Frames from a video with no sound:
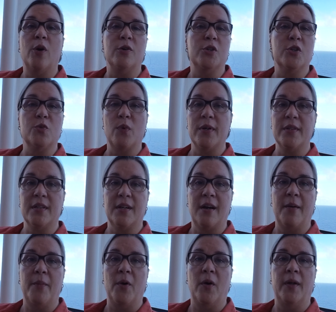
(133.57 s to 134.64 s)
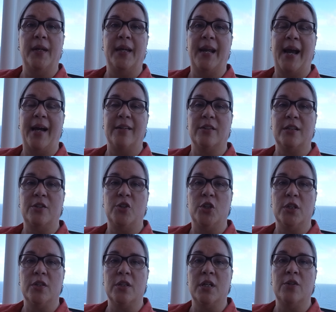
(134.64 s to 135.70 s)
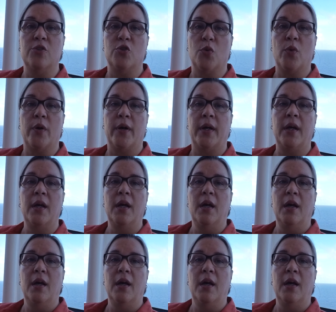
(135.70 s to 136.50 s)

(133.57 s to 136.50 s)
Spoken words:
or just wants to come on and actually just enjoy